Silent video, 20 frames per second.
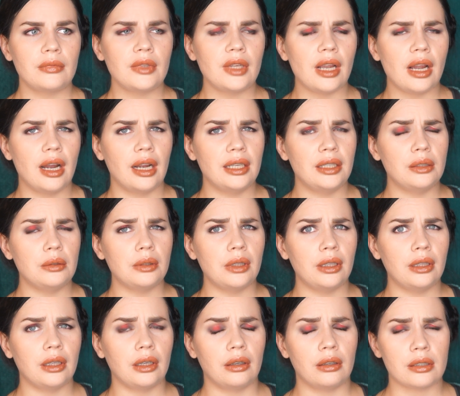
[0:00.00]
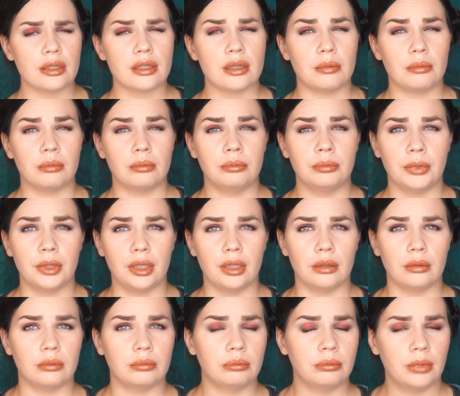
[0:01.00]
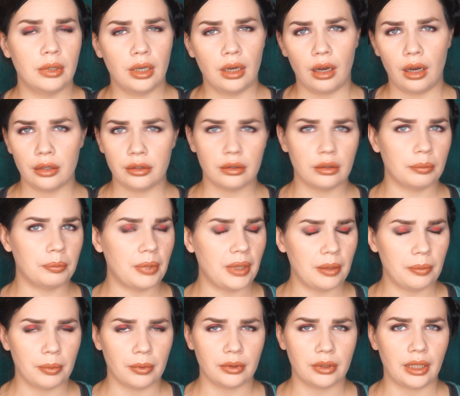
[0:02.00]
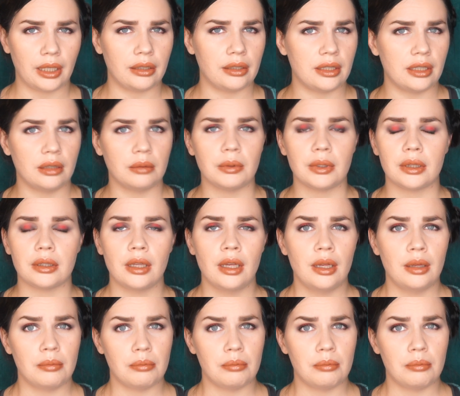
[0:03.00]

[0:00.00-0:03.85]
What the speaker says: I know that there are some, other people that deal with